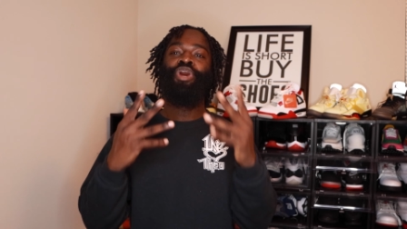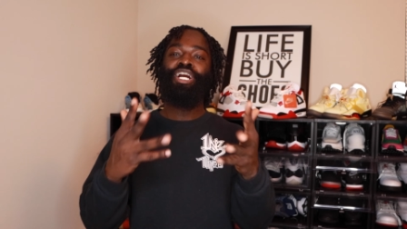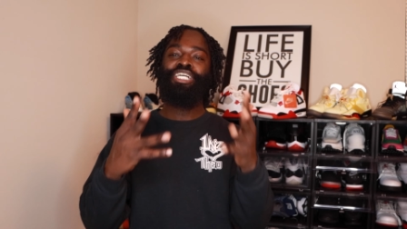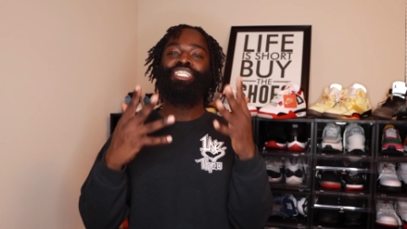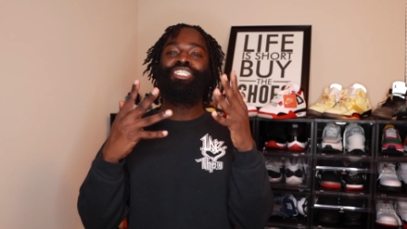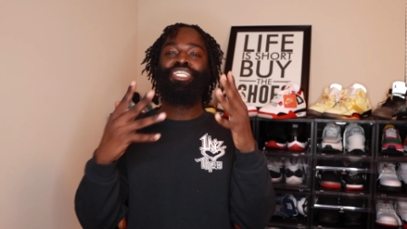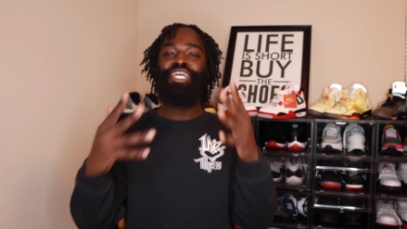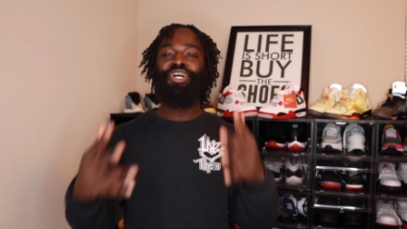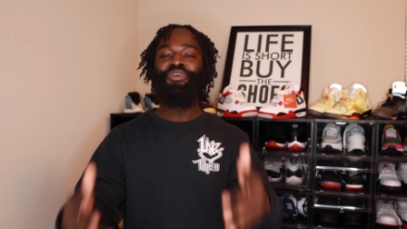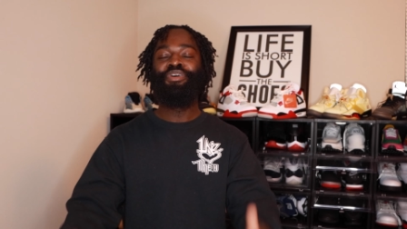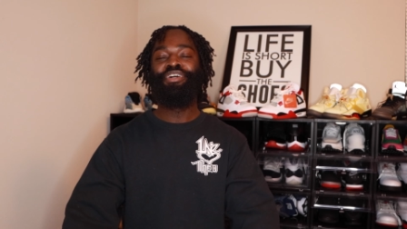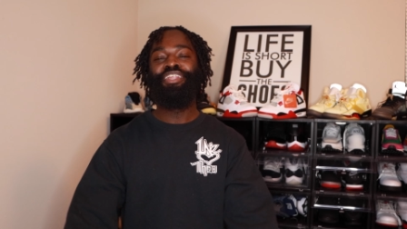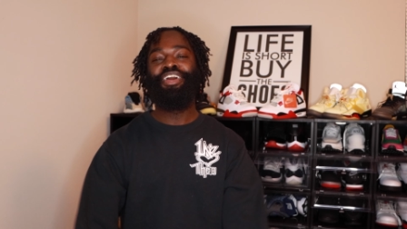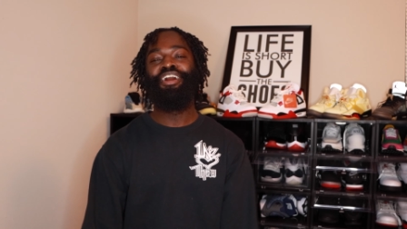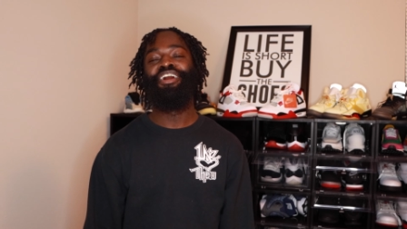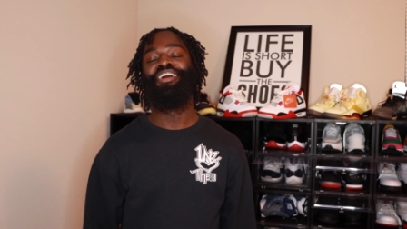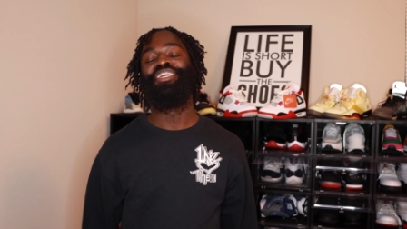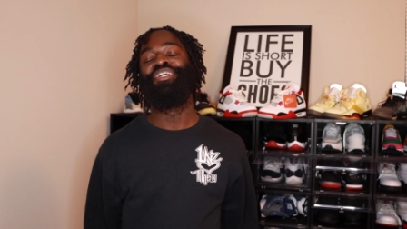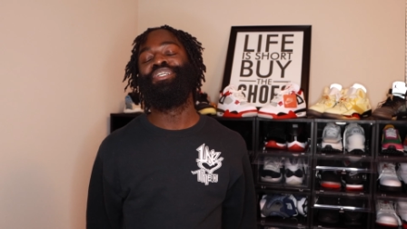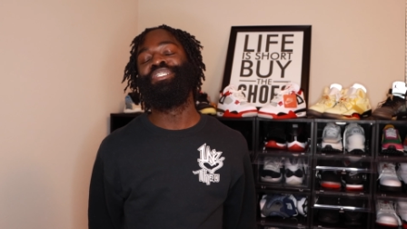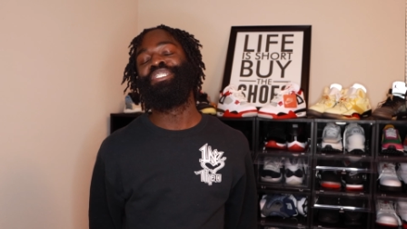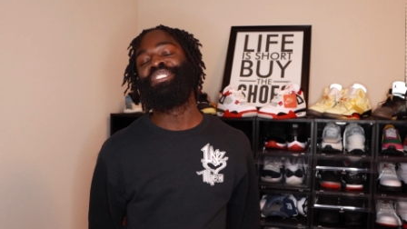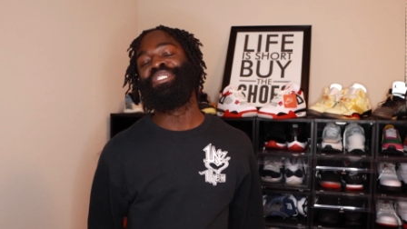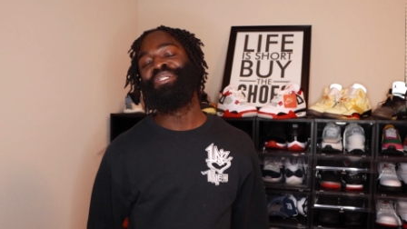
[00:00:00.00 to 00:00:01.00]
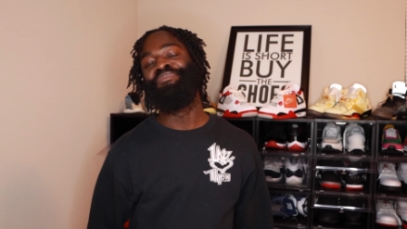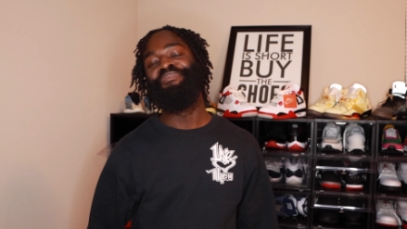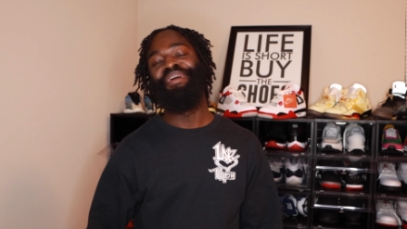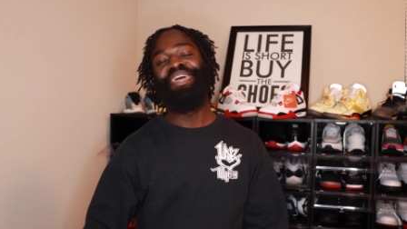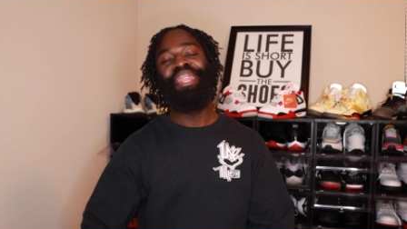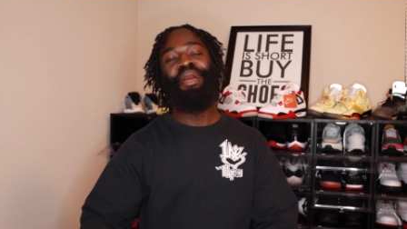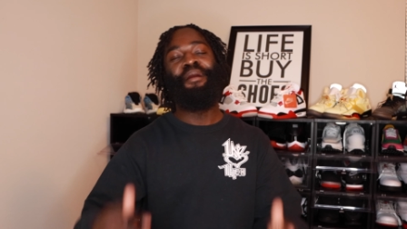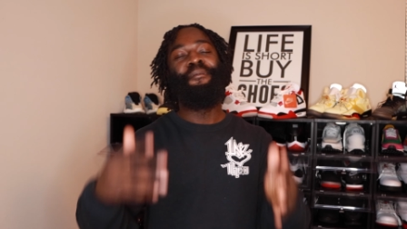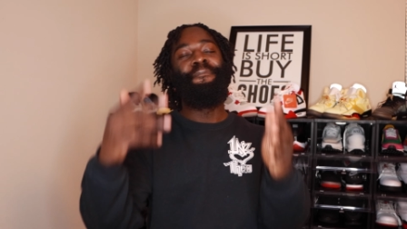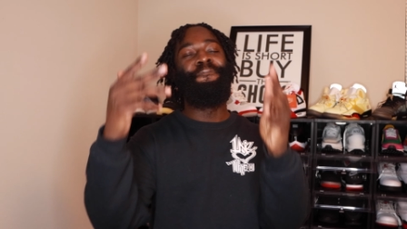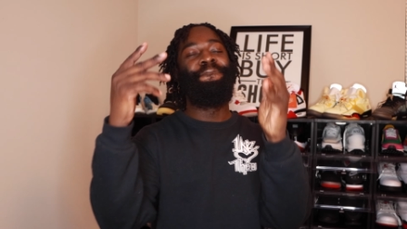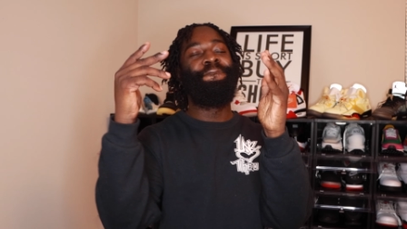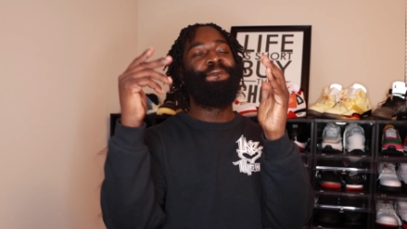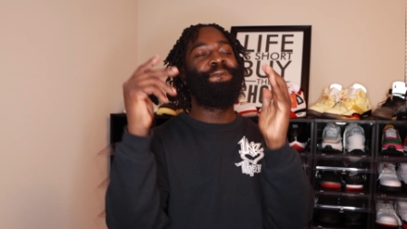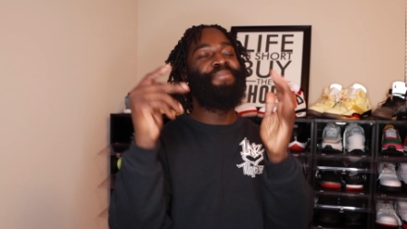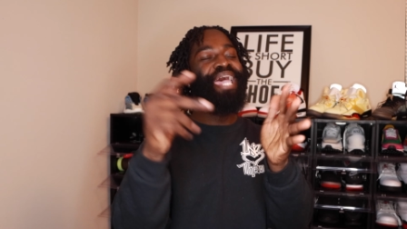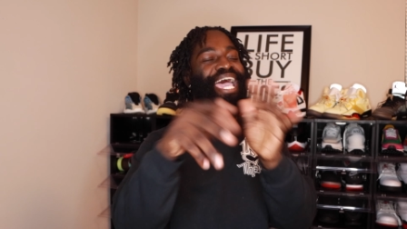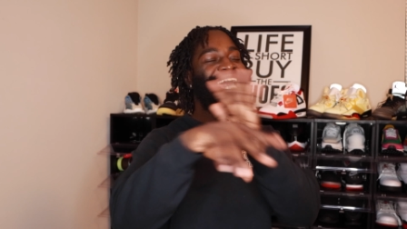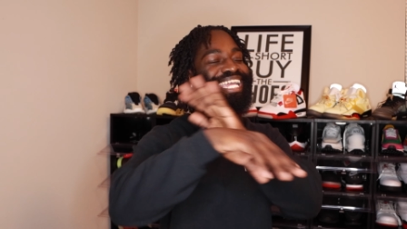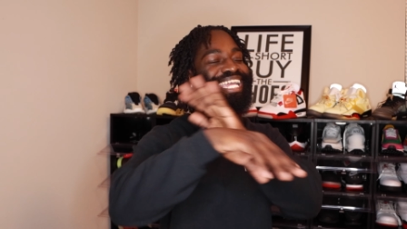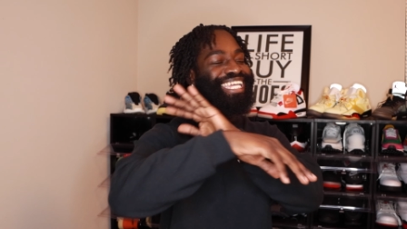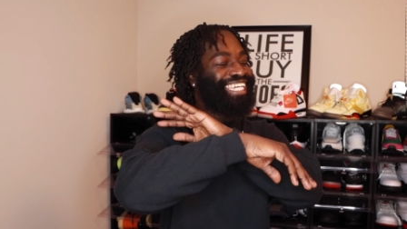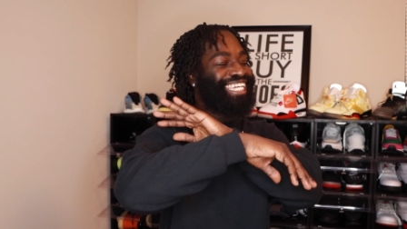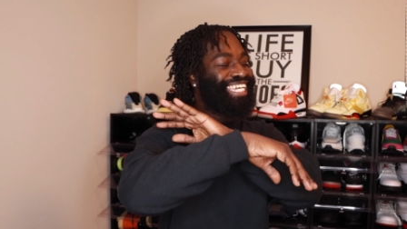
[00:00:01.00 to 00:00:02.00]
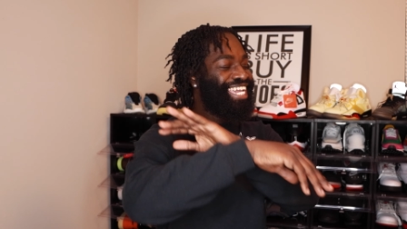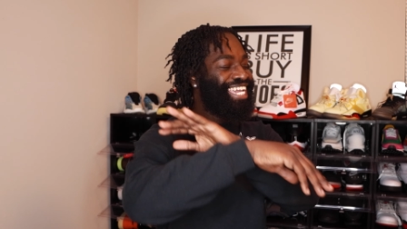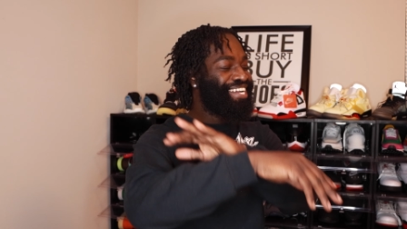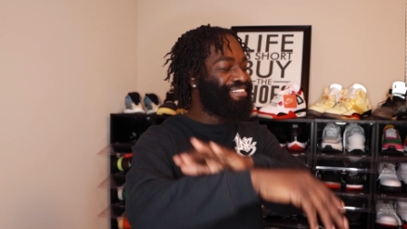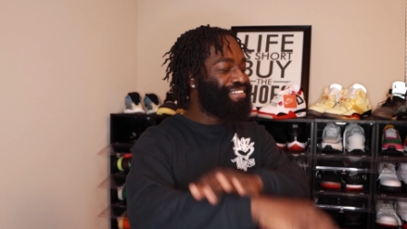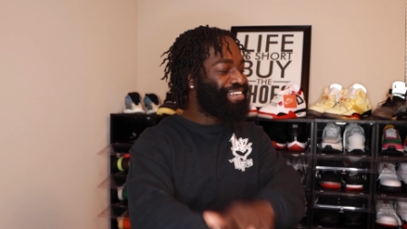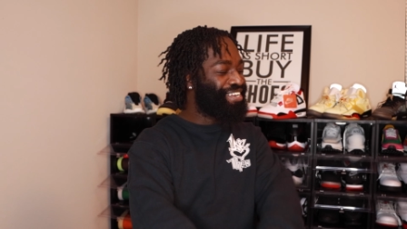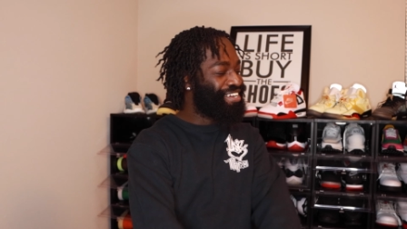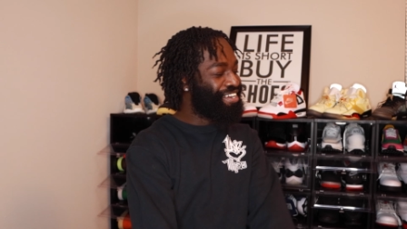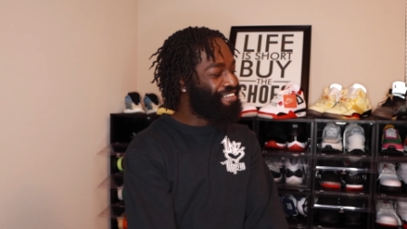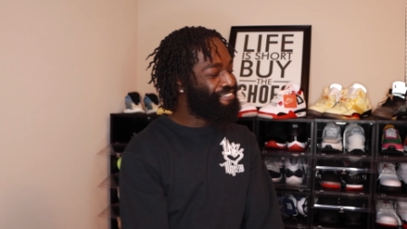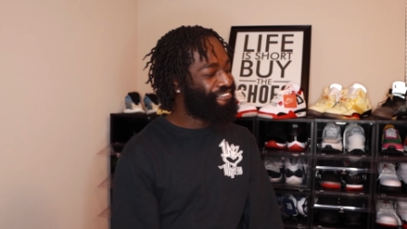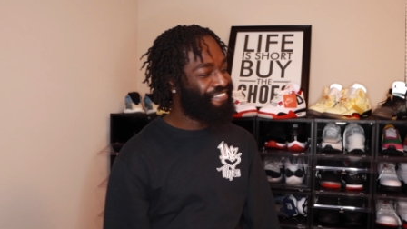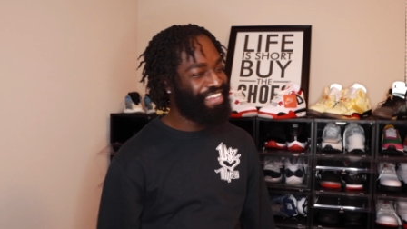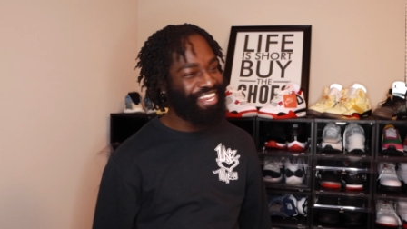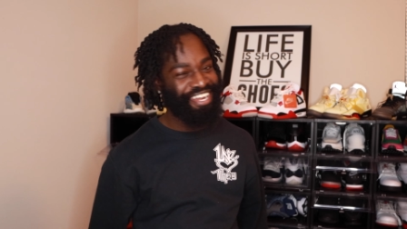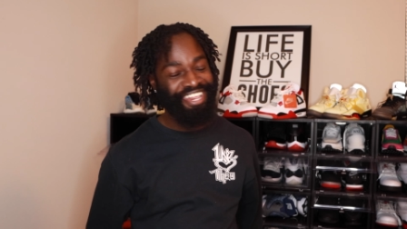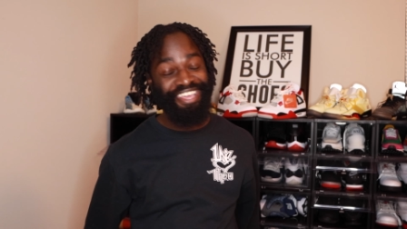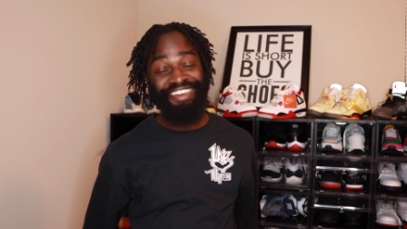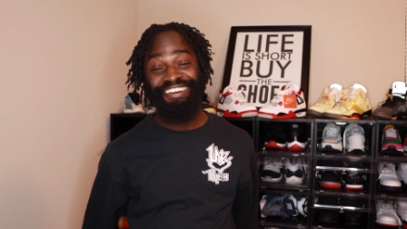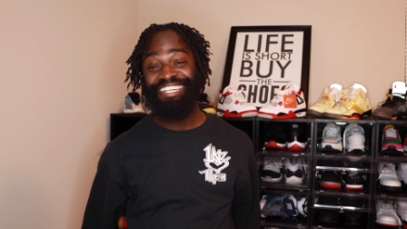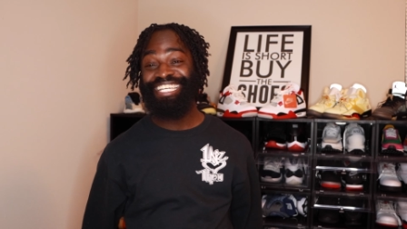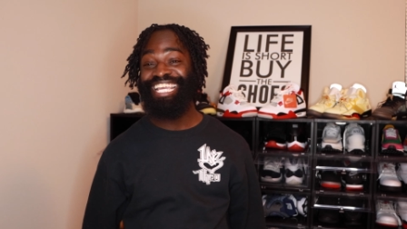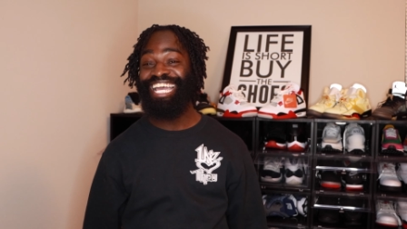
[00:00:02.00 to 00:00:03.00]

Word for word: What's going on, YouTube, man? I'm back again with another video,